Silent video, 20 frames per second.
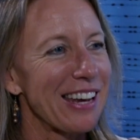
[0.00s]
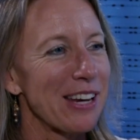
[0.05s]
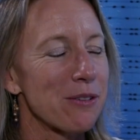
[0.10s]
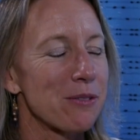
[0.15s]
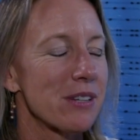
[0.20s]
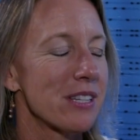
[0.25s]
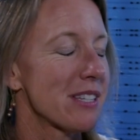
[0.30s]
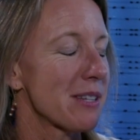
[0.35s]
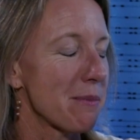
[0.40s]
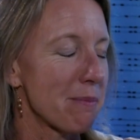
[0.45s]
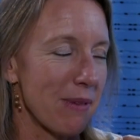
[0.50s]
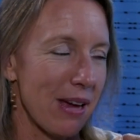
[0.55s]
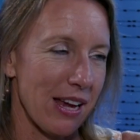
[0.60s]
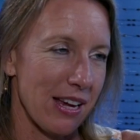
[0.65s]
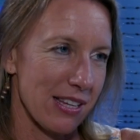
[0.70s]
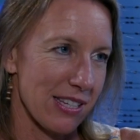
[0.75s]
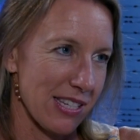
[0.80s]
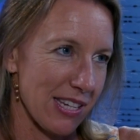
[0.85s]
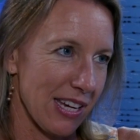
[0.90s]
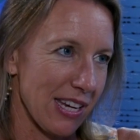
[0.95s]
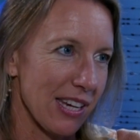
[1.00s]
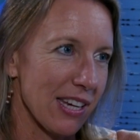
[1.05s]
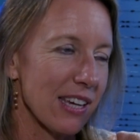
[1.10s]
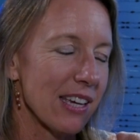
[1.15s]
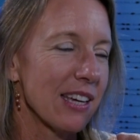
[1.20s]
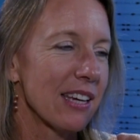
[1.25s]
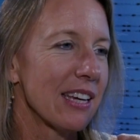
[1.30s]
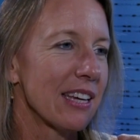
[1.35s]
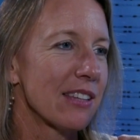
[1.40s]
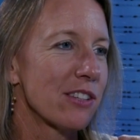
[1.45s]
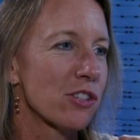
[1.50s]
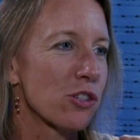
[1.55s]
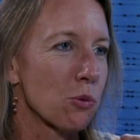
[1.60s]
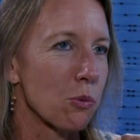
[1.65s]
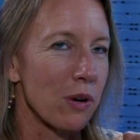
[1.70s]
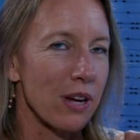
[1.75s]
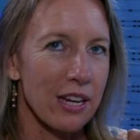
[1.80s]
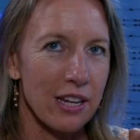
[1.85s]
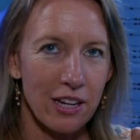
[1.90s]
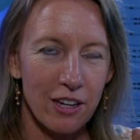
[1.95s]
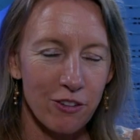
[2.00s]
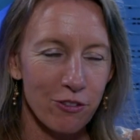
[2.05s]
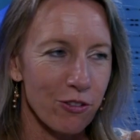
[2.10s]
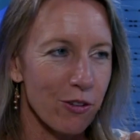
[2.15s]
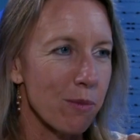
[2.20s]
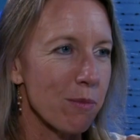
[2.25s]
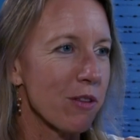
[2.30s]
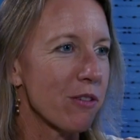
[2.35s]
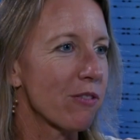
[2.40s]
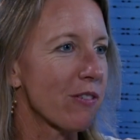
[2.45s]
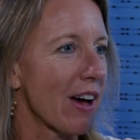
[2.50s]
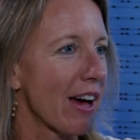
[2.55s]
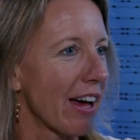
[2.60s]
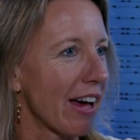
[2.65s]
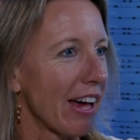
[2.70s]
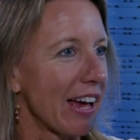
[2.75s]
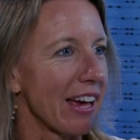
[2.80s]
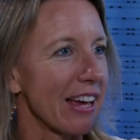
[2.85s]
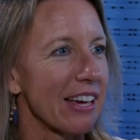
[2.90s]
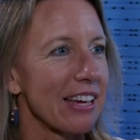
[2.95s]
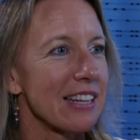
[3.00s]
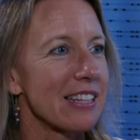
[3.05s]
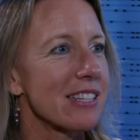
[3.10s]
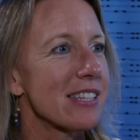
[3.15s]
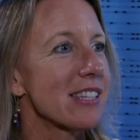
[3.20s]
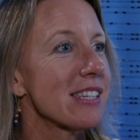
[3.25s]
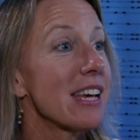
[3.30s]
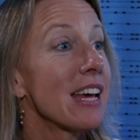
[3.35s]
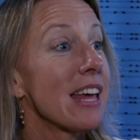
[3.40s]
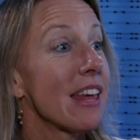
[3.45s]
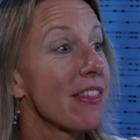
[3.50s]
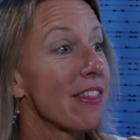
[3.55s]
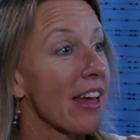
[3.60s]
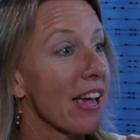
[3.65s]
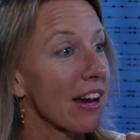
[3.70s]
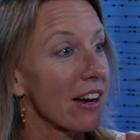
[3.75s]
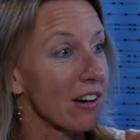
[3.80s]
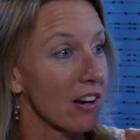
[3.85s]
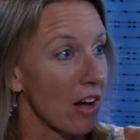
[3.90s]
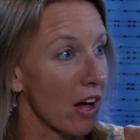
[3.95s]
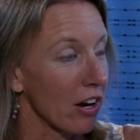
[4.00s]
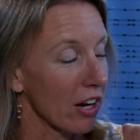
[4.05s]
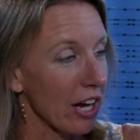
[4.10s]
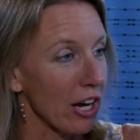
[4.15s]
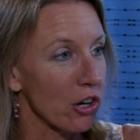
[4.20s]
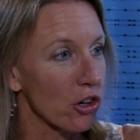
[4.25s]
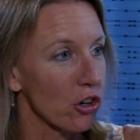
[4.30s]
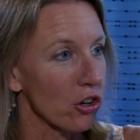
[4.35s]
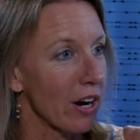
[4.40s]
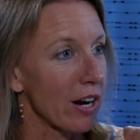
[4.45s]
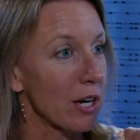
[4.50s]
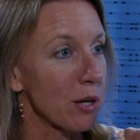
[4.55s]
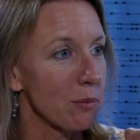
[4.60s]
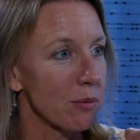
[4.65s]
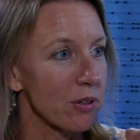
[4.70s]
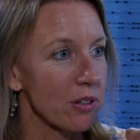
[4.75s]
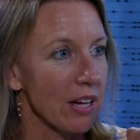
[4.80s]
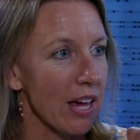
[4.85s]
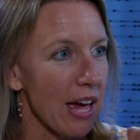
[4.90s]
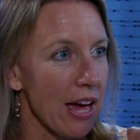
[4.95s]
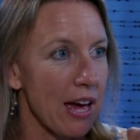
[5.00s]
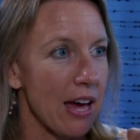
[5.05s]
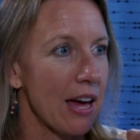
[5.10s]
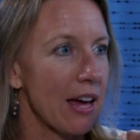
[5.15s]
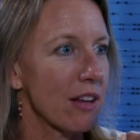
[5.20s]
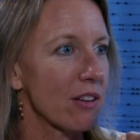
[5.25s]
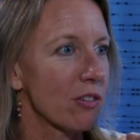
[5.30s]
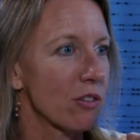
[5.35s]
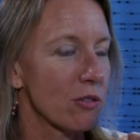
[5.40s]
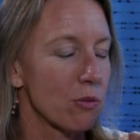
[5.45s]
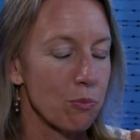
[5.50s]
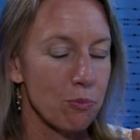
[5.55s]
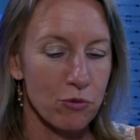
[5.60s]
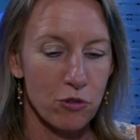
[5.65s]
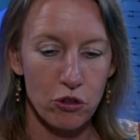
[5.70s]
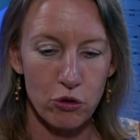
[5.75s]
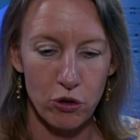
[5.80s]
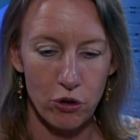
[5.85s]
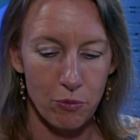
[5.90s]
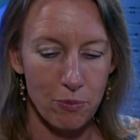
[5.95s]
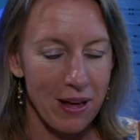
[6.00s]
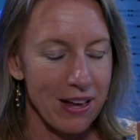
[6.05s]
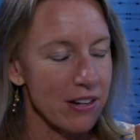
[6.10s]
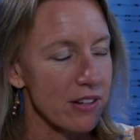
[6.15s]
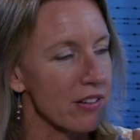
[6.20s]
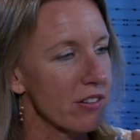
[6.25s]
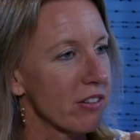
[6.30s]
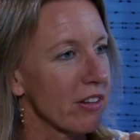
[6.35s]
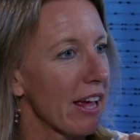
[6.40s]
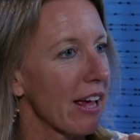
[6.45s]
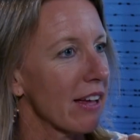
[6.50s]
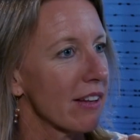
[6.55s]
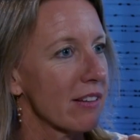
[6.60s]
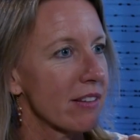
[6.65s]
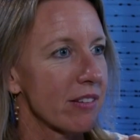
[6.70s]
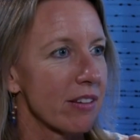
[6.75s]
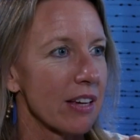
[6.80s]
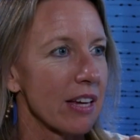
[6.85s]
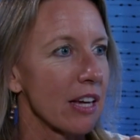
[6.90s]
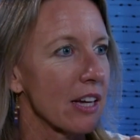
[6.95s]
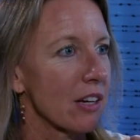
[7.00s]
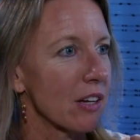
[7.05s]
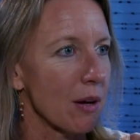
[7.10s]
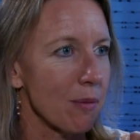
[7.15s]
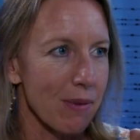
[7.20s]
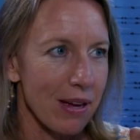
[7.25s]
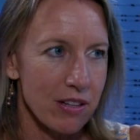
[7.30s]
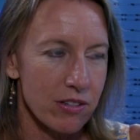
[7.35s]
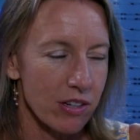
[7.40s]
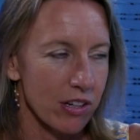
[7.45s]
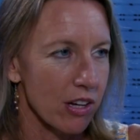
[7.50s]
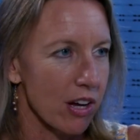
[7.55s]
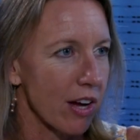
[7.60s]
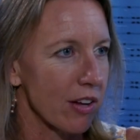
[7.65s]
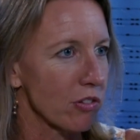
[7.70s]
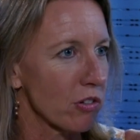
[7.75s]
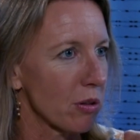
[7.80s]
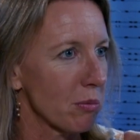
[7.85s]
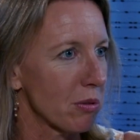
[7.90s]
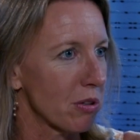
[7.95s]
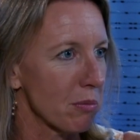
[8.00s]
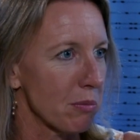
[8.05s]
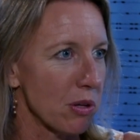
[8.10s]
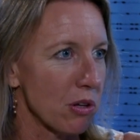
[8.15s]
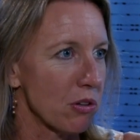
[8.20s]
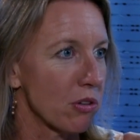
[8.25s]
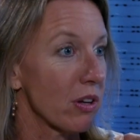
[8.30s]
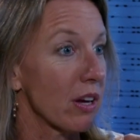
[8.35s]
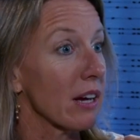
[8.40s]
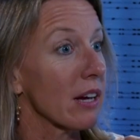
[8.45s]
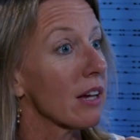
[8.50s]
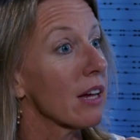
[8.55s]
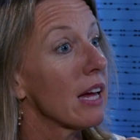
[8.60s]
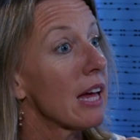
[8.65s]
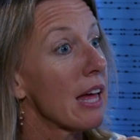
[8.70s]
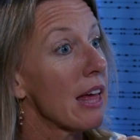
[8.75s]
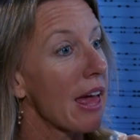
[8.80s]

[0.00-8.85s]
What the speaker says: And it was amazing. Swinging from the vines. The incredible cast, tremendous dancing, amazing costumes and music.